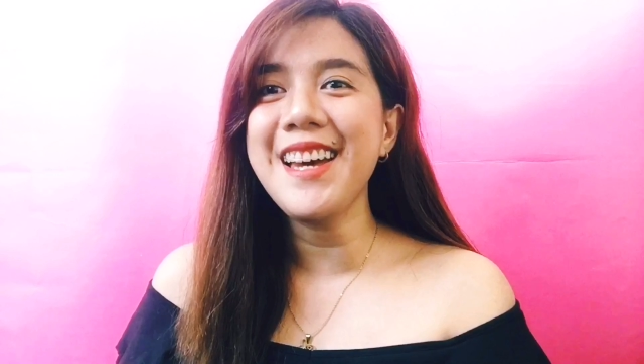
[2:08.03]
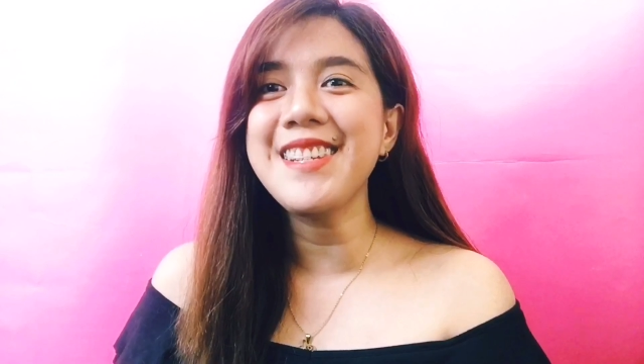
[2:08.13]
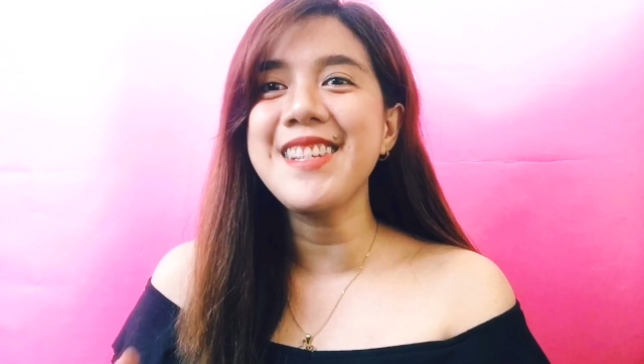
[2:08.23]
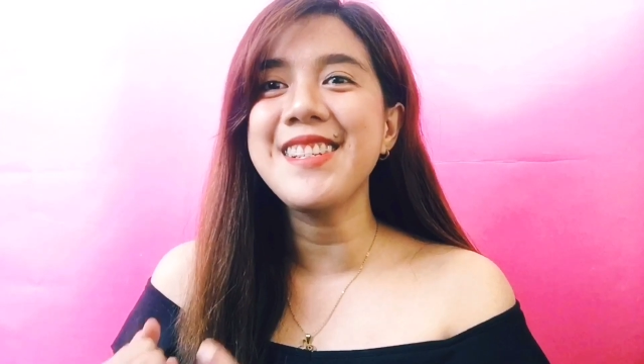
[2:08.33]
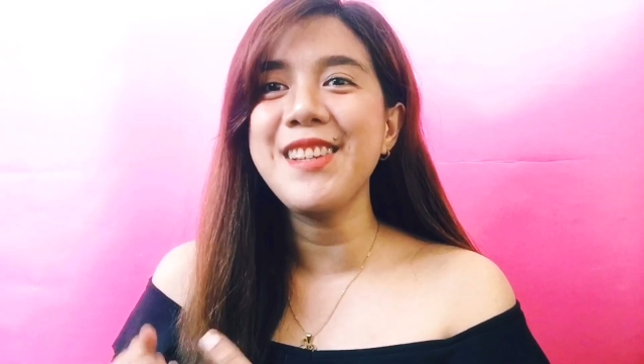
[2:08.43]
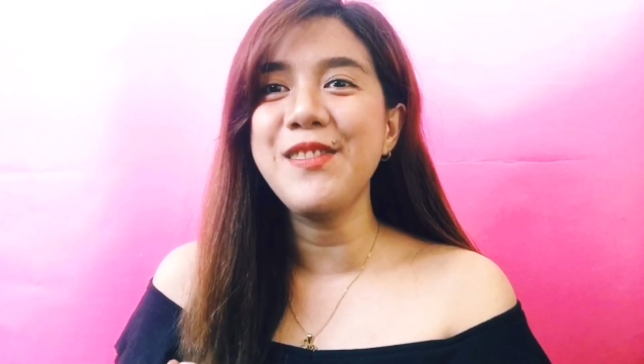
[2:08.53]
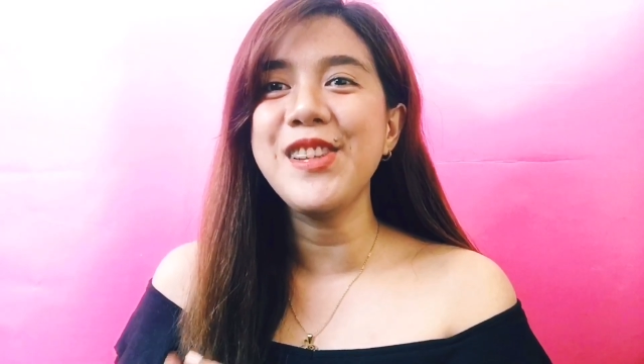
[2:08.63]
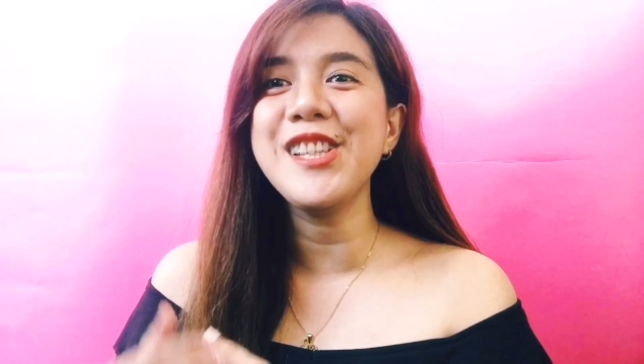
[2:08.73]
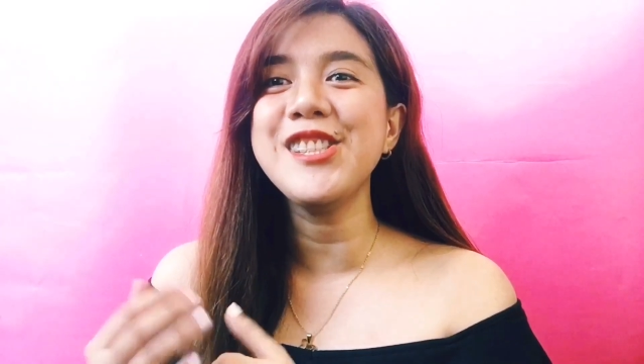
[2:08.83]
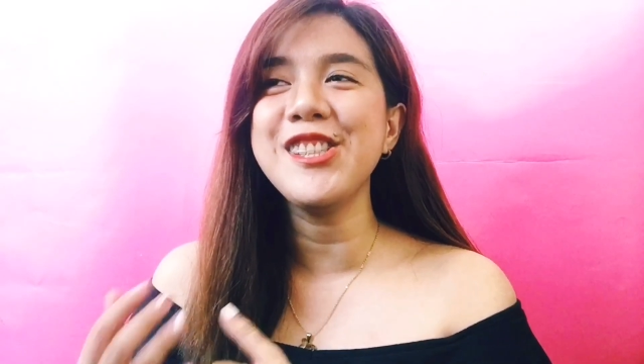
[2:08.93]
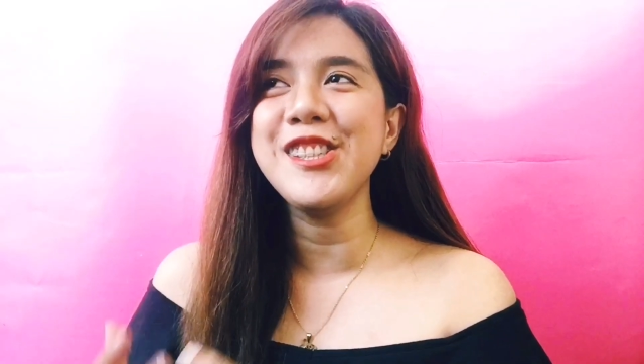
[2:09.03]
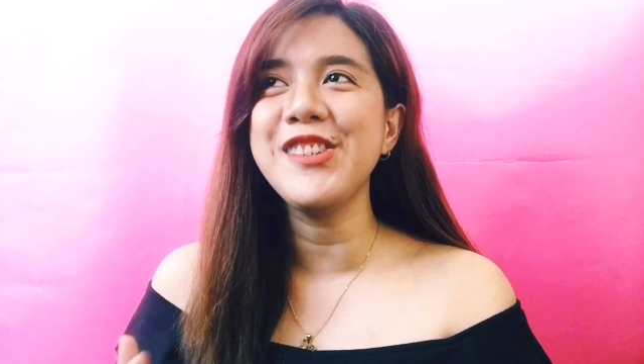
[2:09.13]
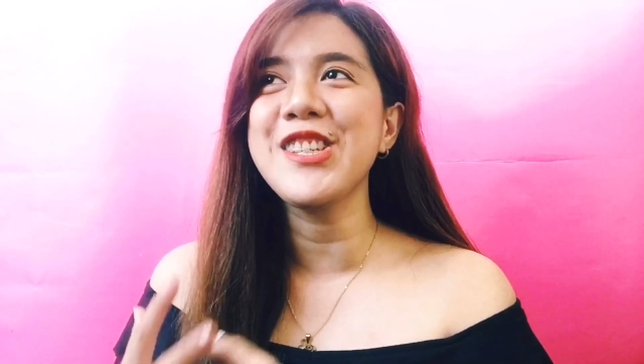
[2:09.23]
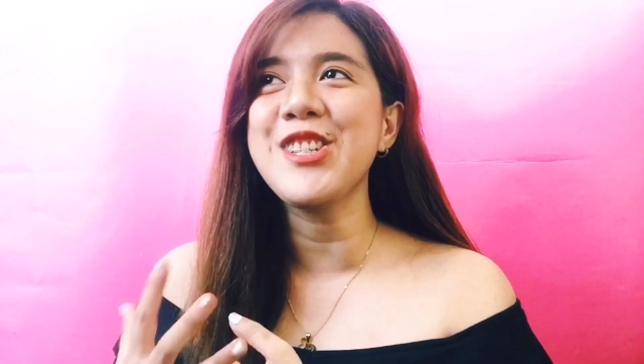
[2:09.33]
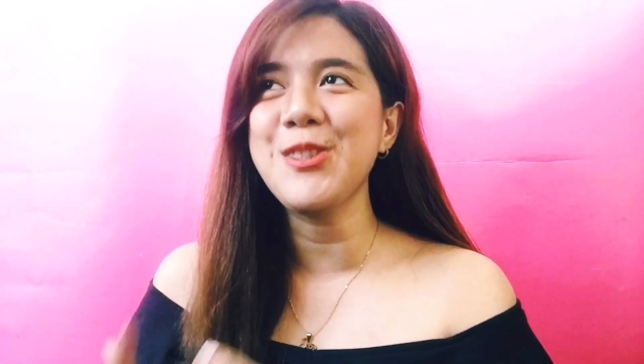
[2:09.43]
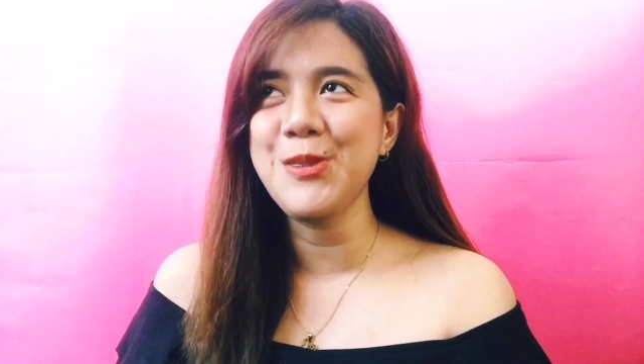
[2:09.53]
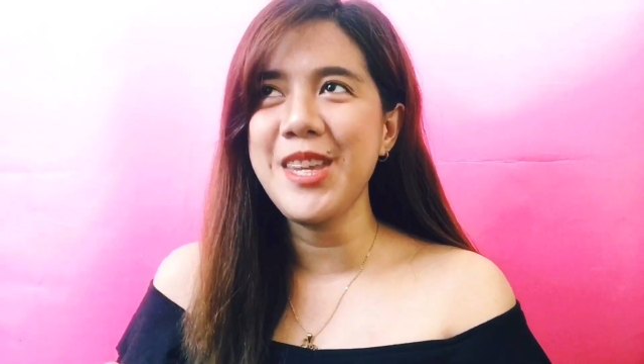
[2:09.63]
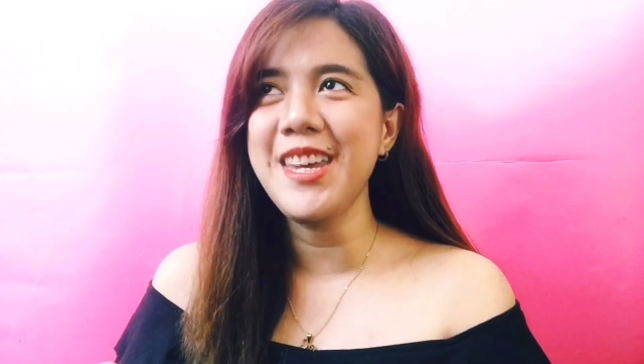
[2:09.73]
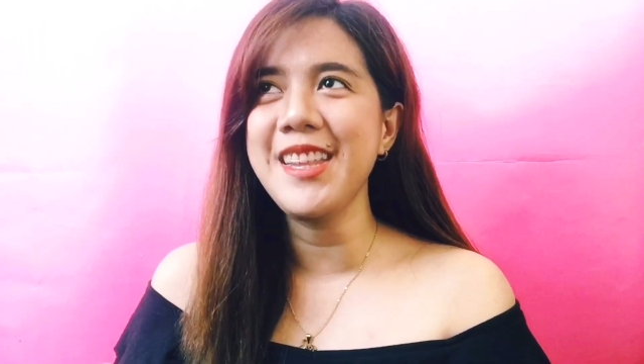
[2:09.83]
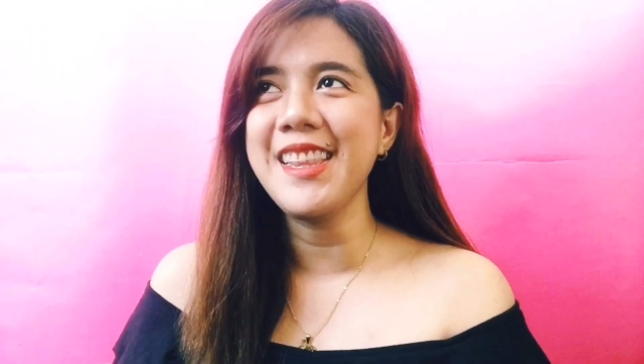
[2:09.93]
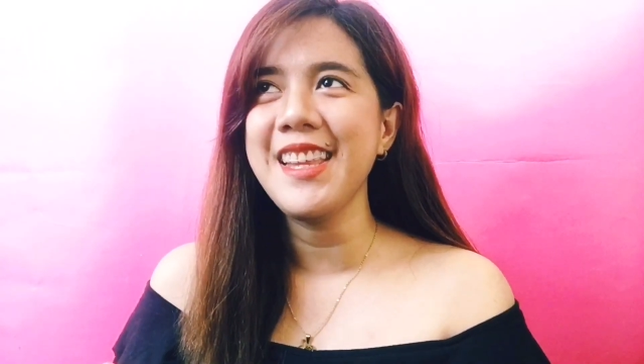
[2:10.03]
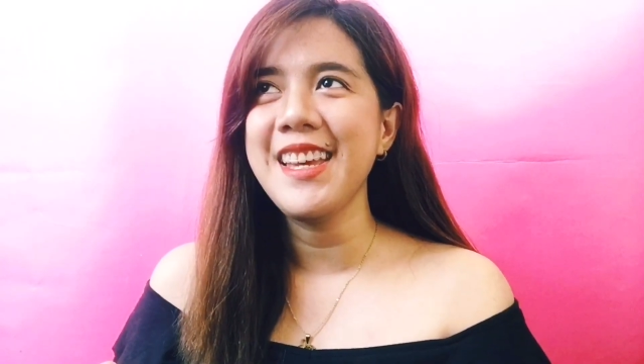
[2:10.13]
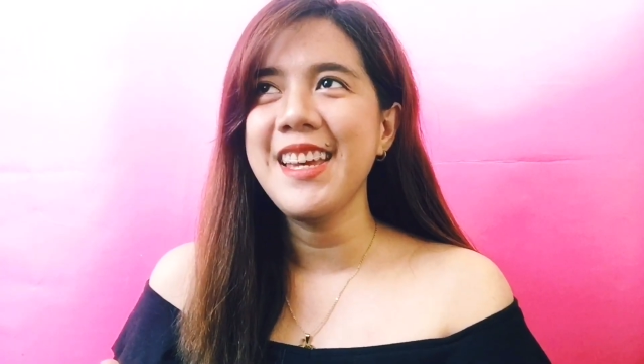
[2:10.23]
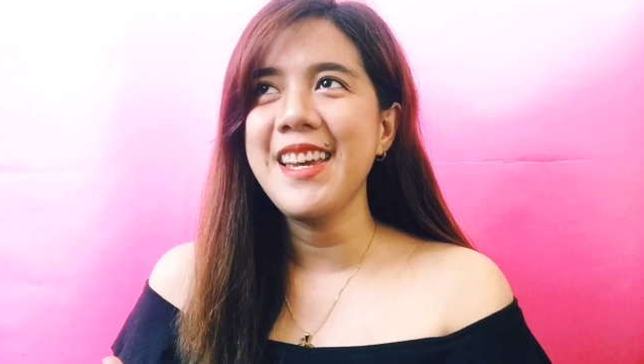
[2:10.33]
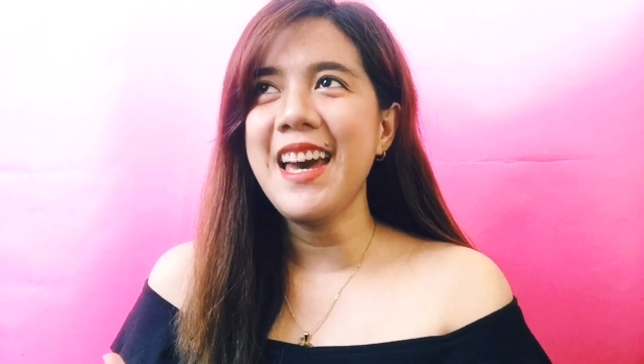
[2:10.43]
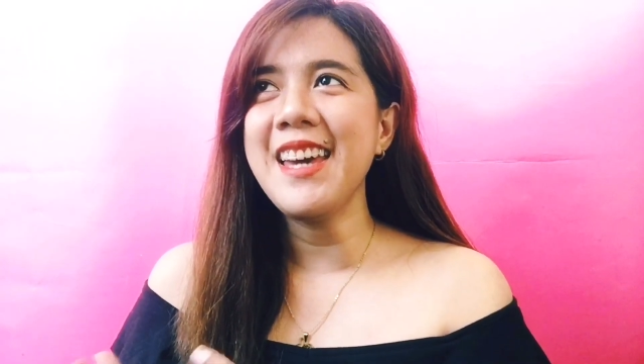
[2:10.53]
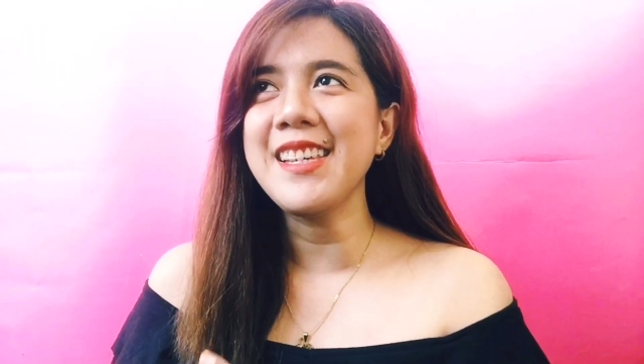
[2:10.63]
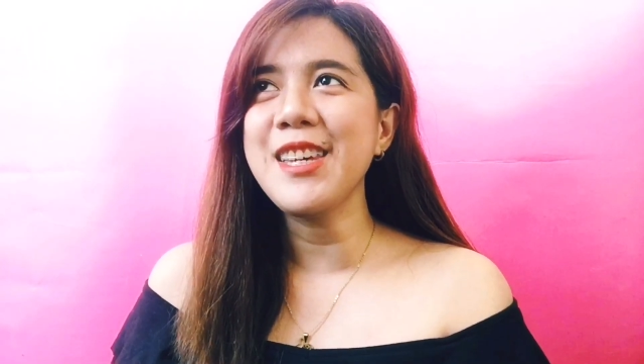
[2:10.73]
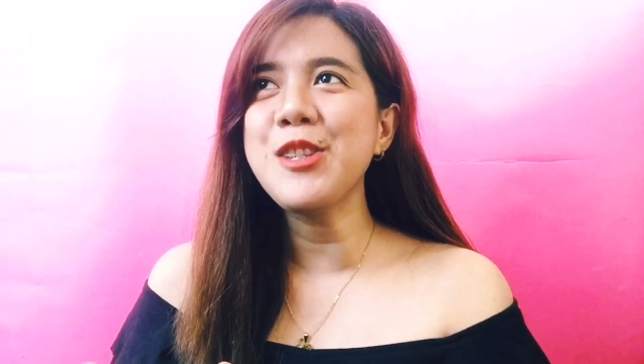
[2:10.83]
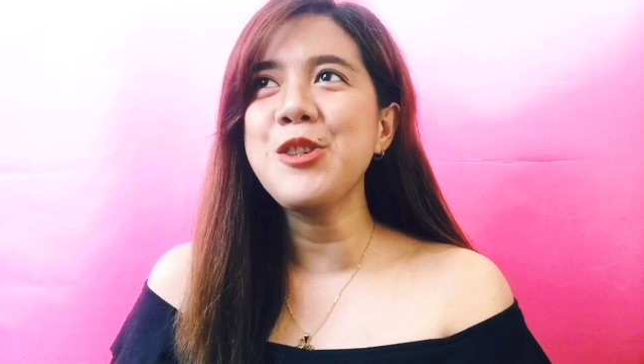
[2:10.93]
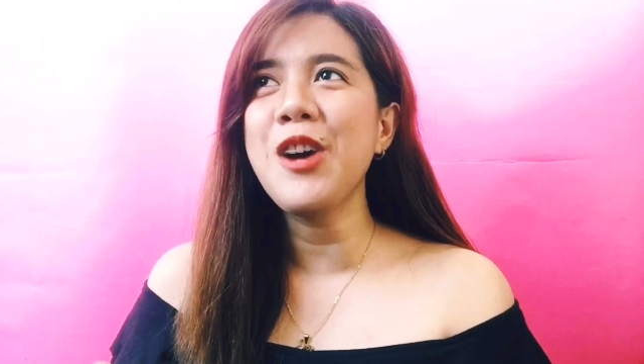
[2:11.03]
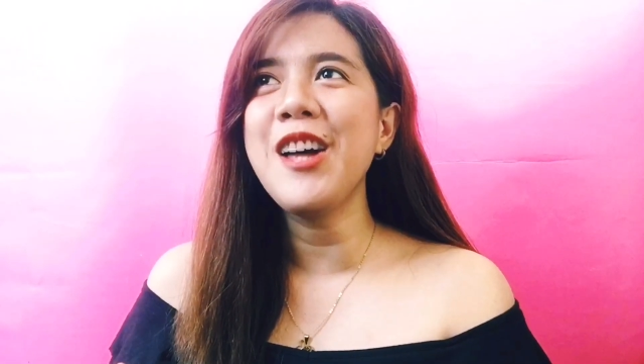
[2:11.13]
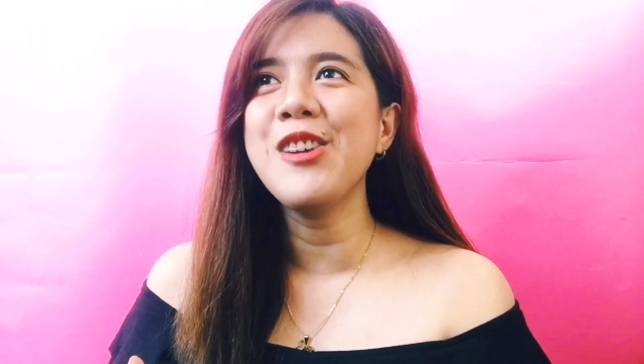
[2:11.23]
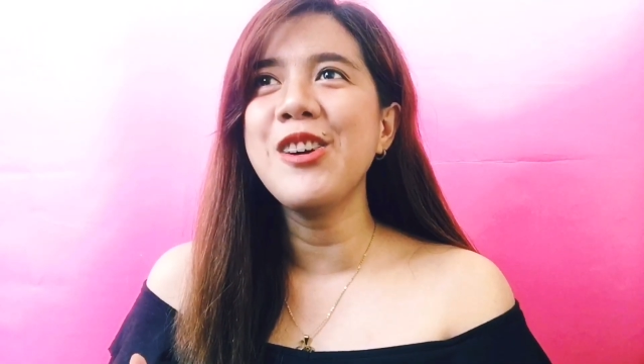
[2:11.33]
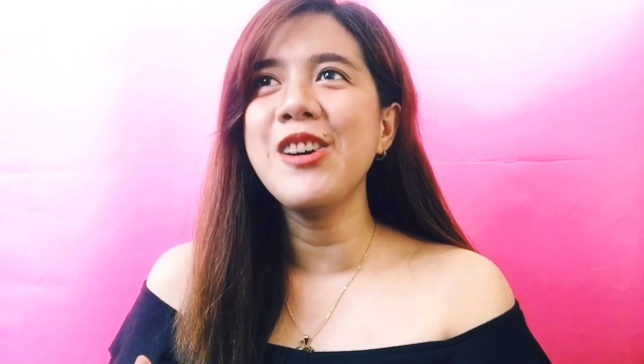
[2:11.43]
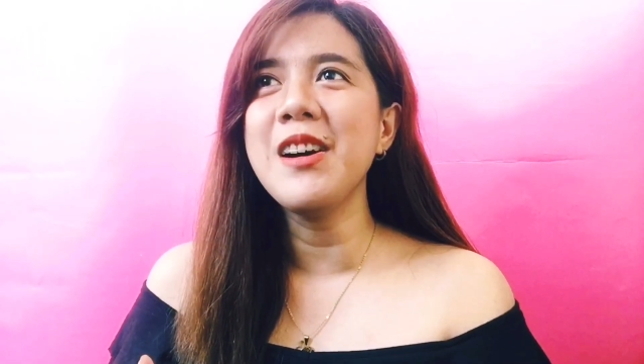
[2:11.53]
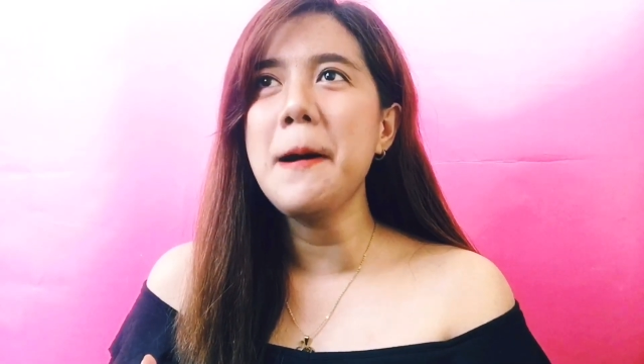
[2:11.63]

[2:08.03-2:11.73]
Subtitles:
as a civil engineering student, I guess yung ano,